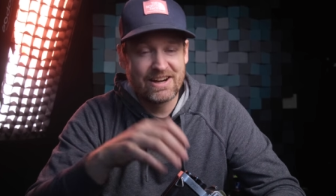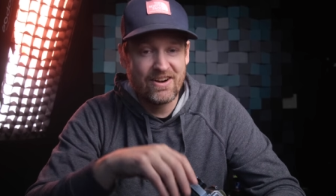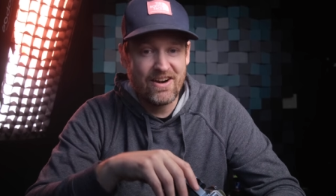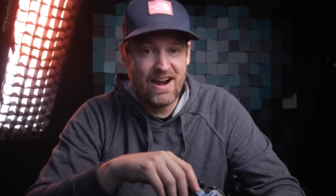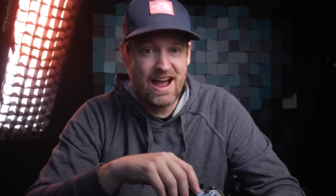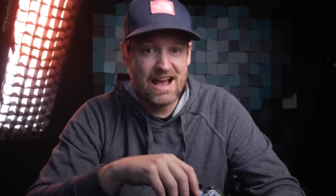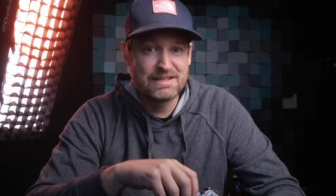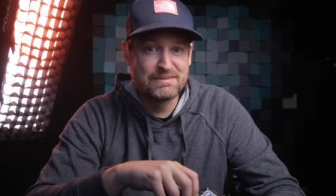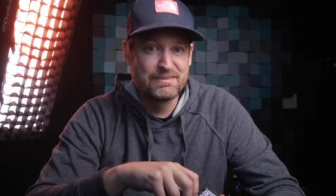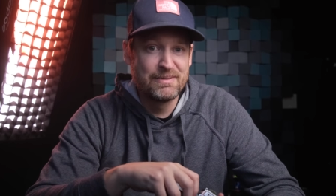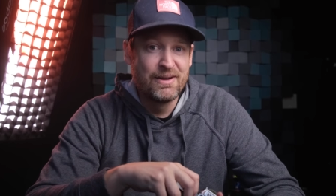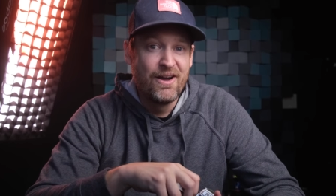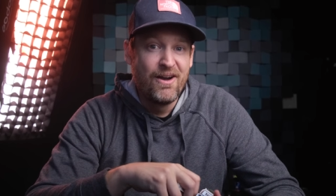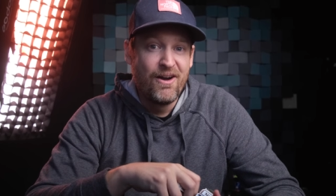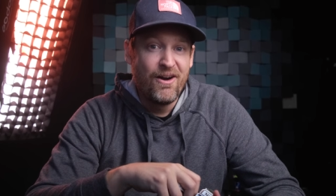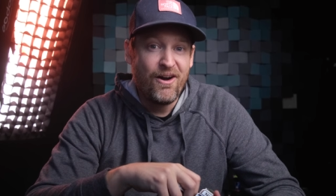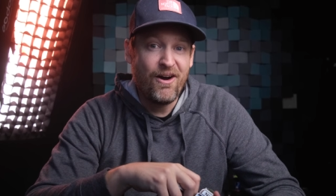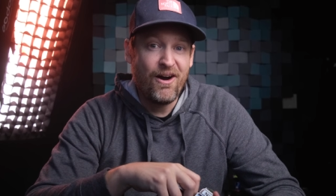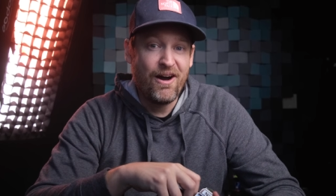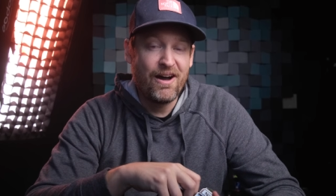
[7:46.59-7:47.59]
grasp grasp
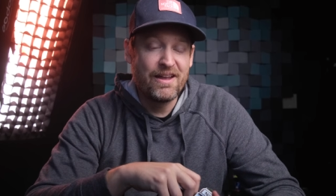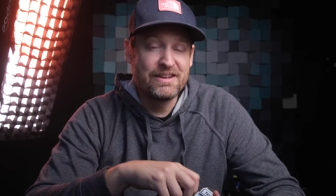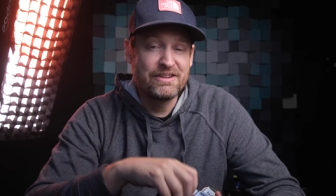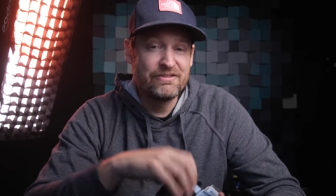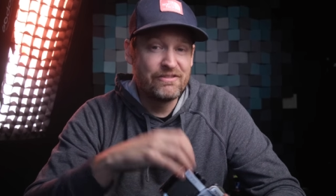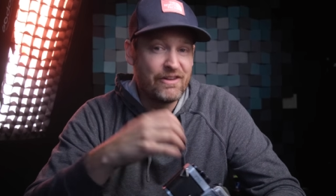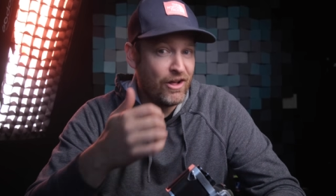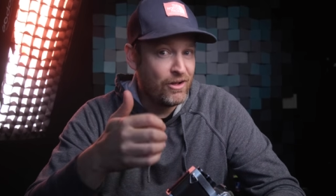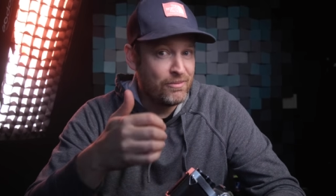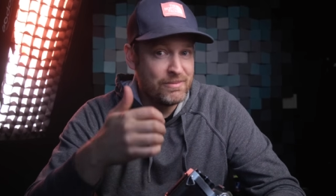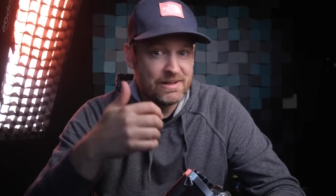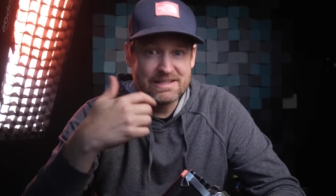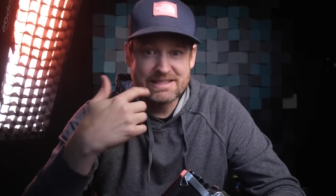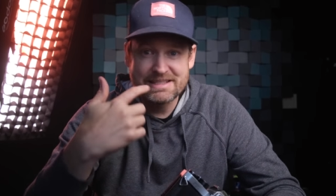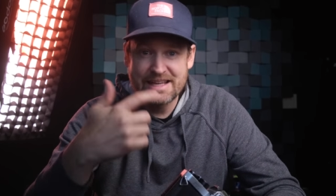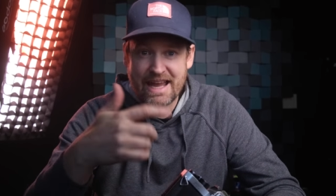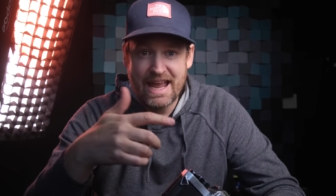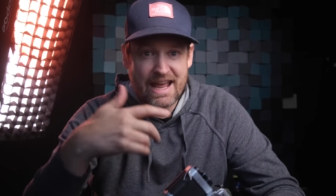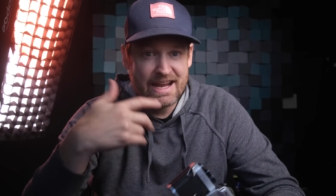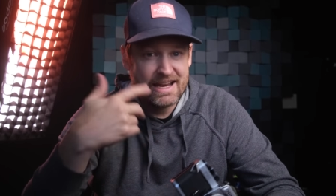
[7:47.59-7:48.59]
on development
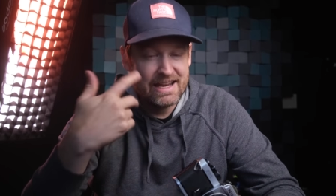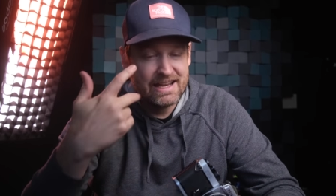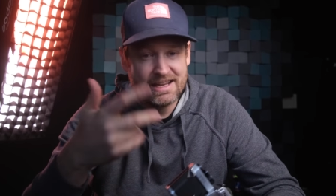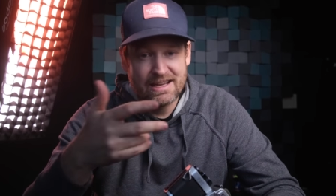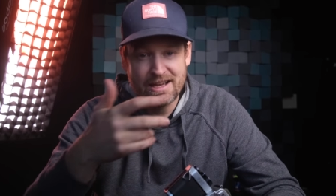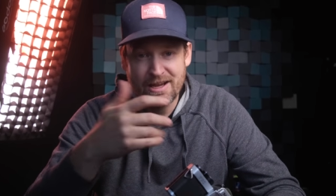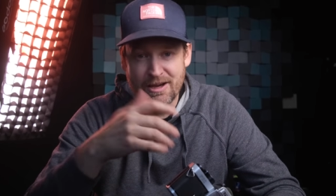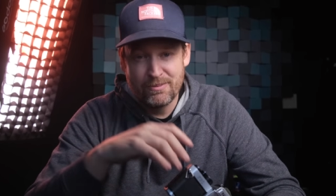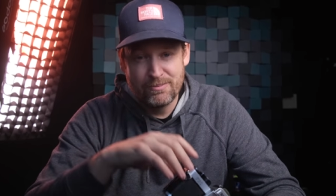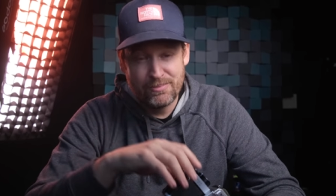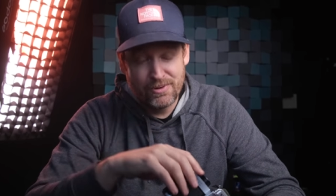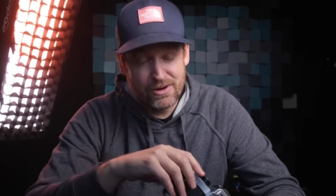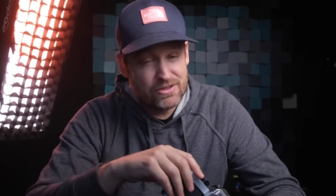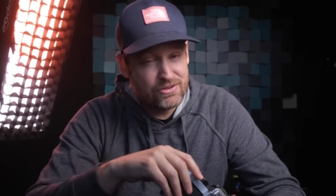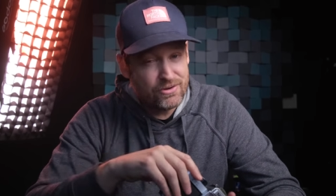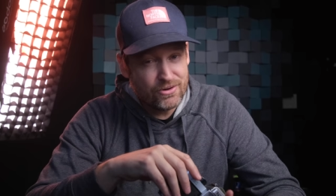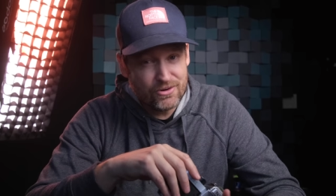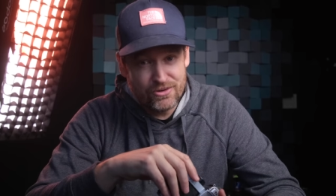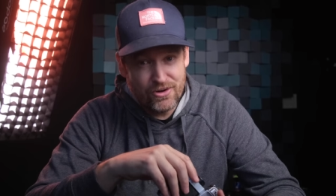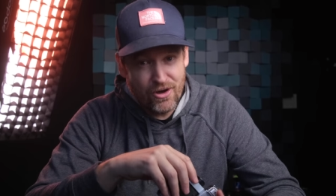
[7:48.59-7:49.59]
scanning, uh, pretty
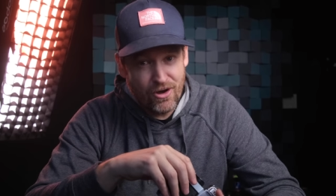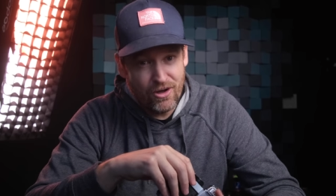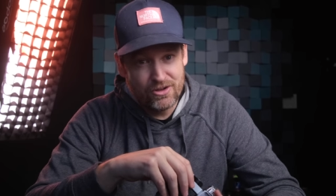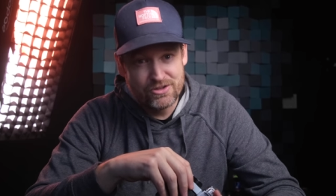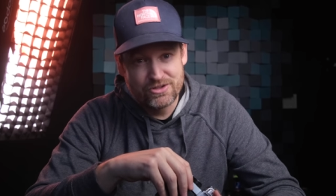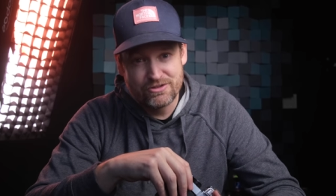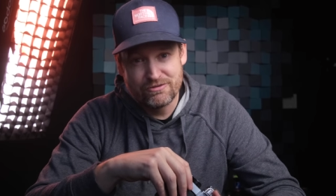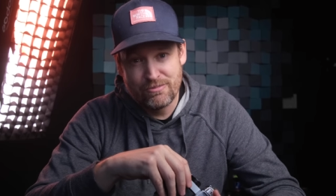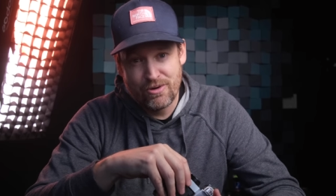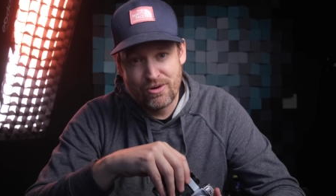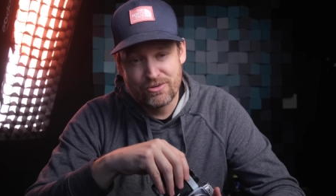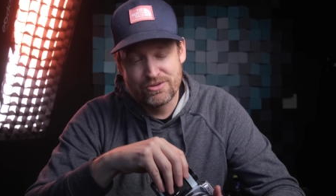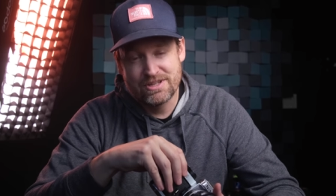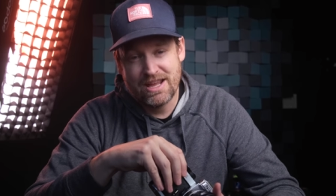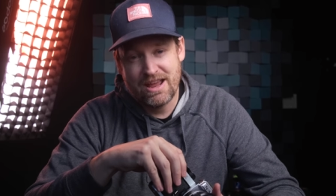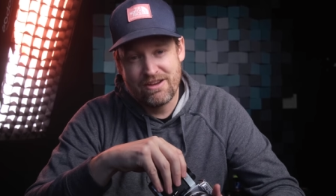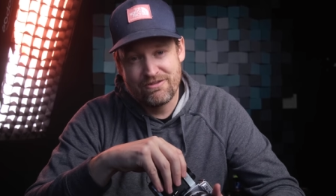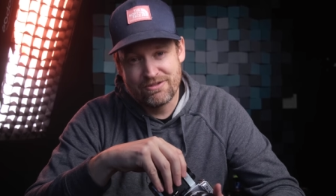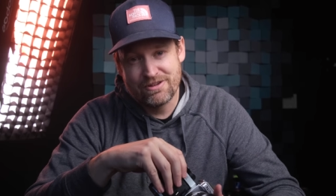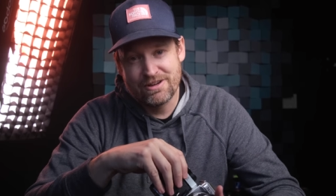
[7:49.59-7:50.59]
thorough knowledge of most
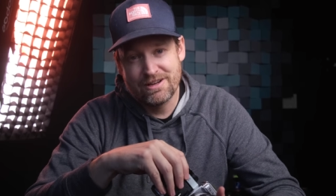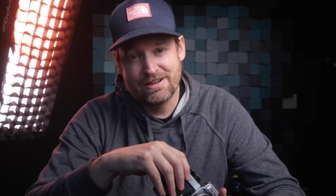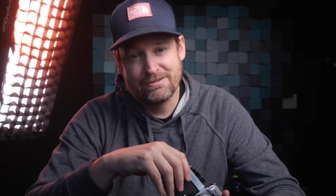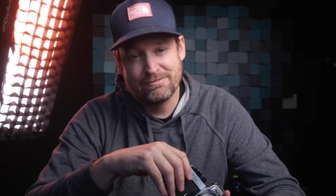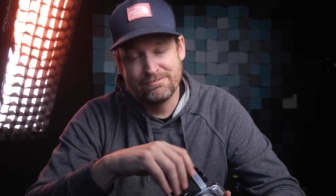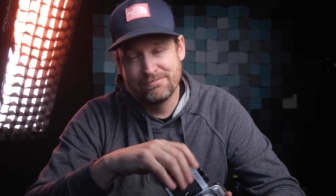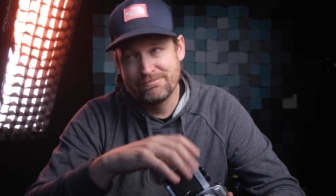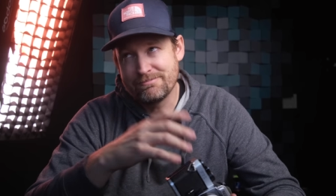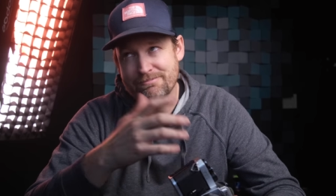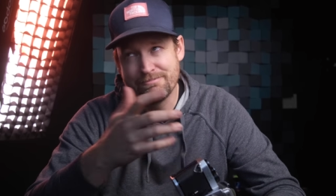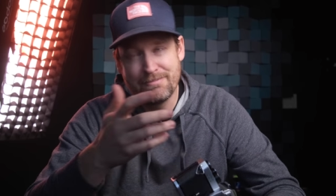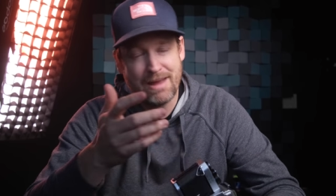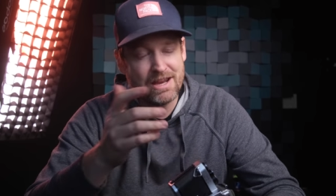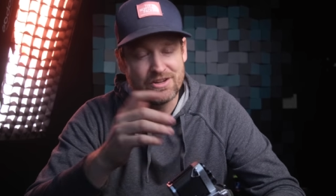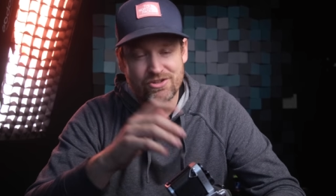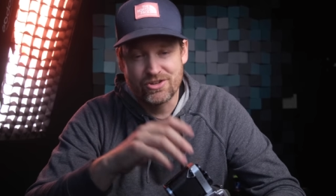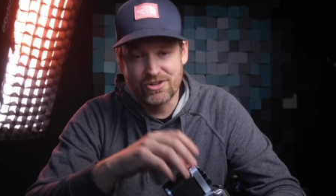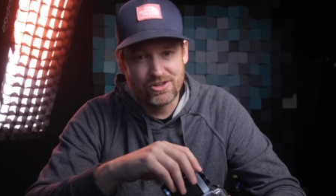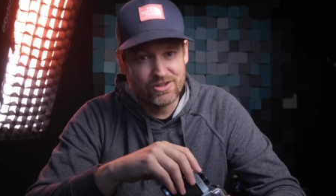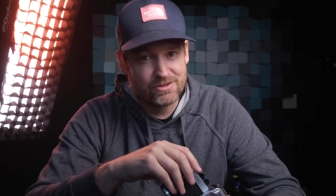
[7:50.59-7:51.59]
every
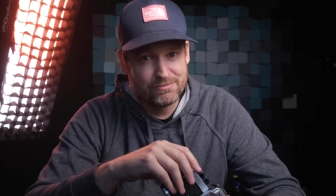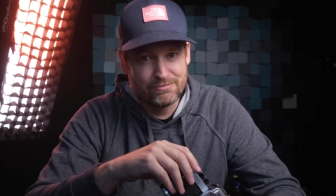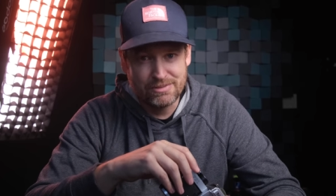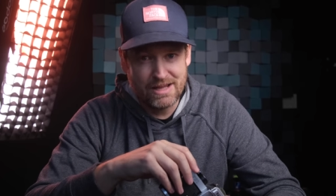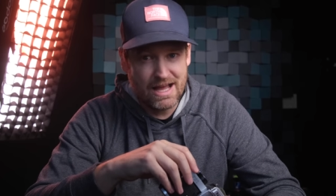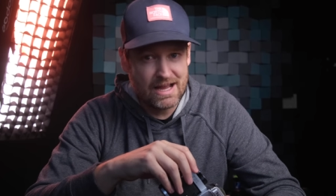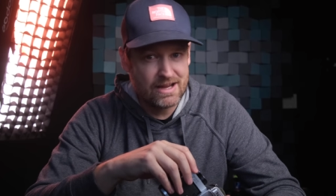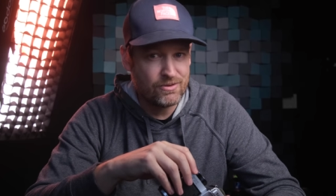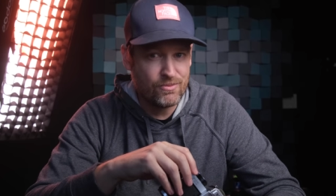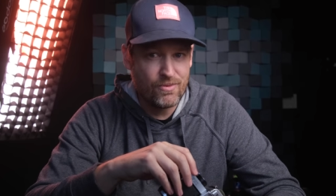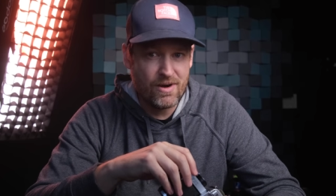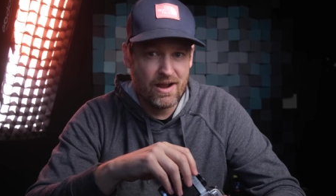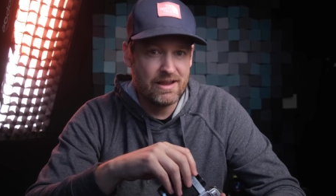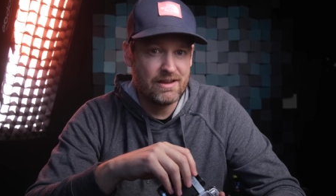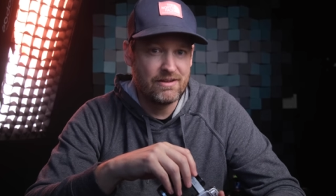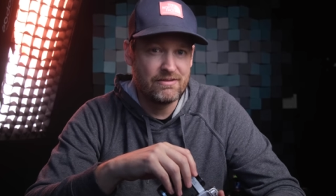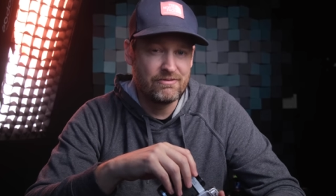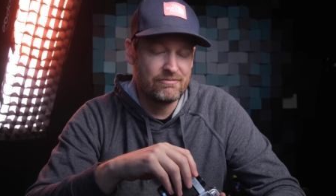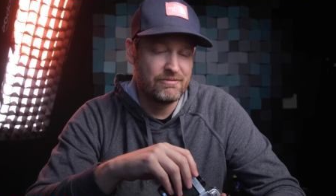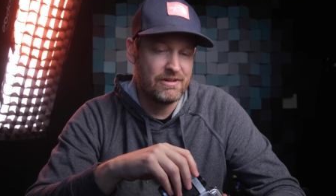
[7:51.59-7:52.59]
major black and white
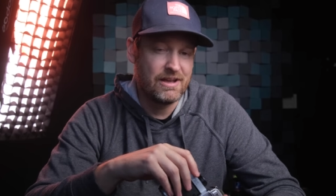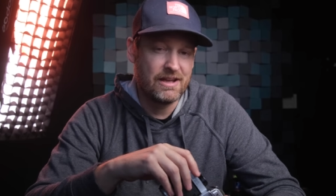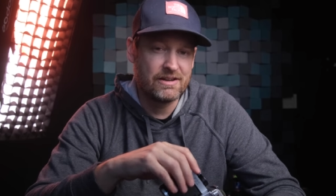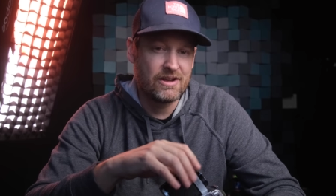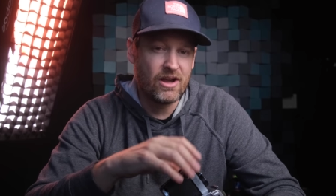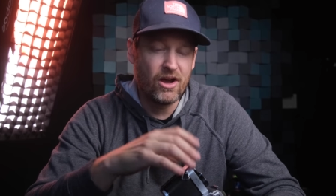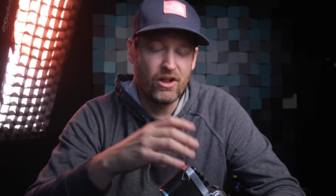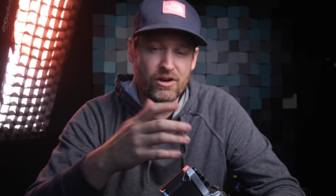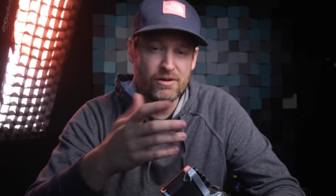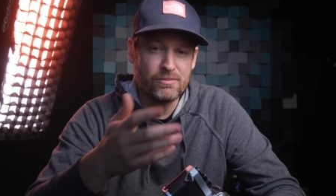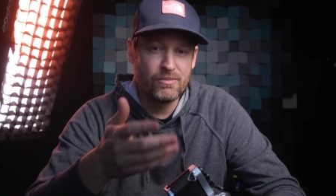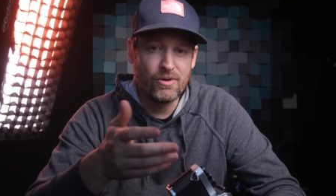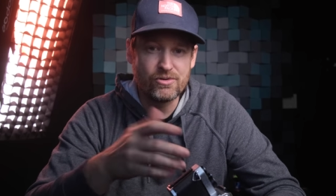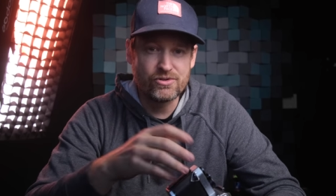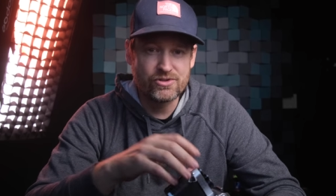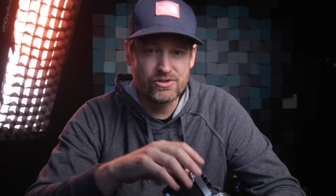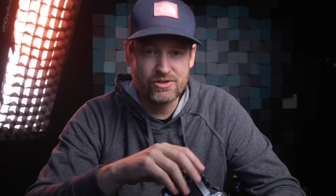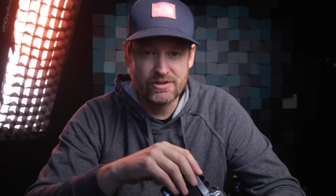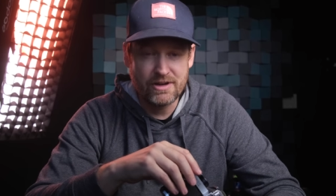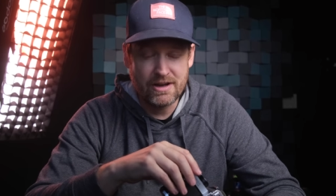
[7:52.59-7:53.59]
and, and color
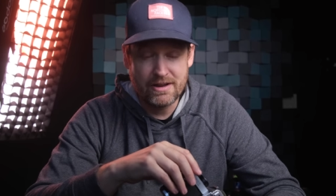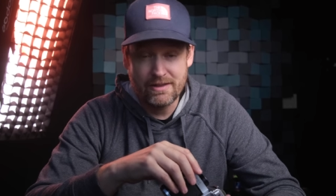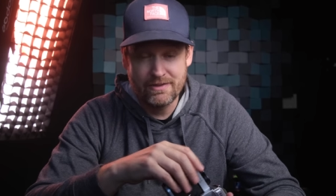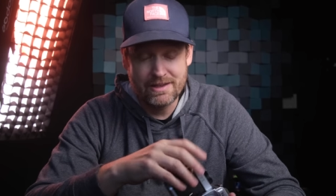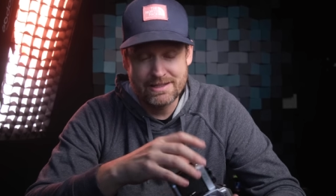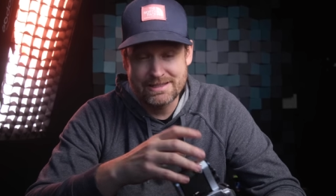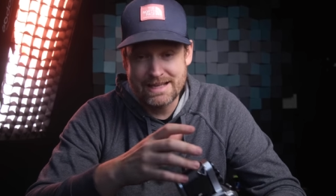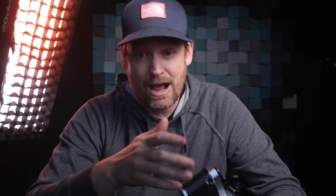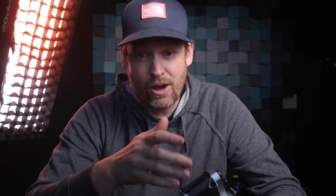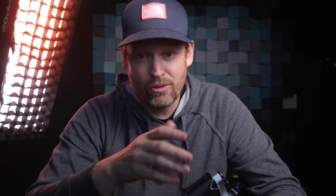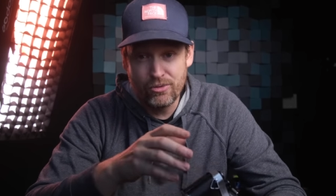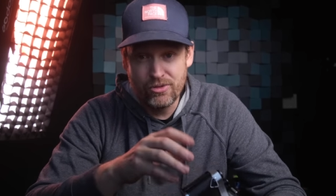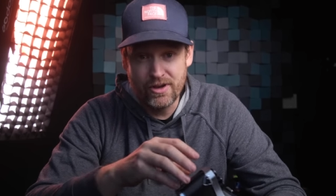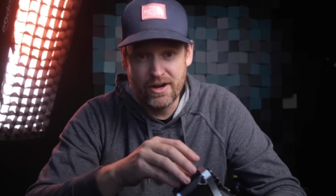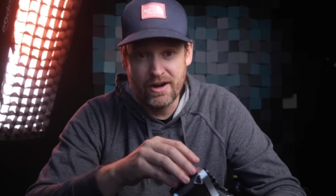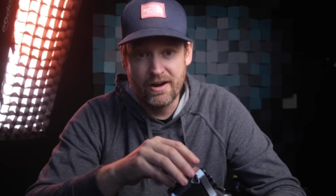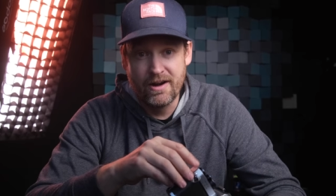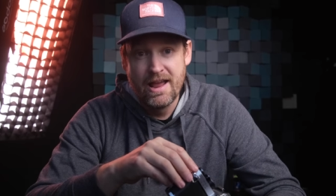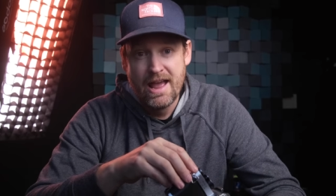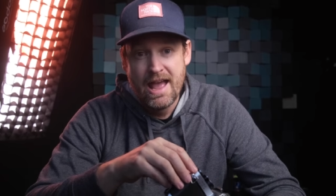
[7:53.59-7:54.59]
emulsion that's out
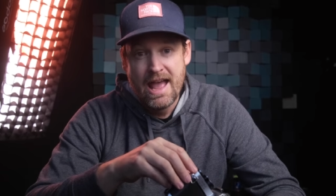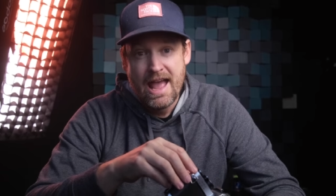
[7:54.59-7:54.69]
there.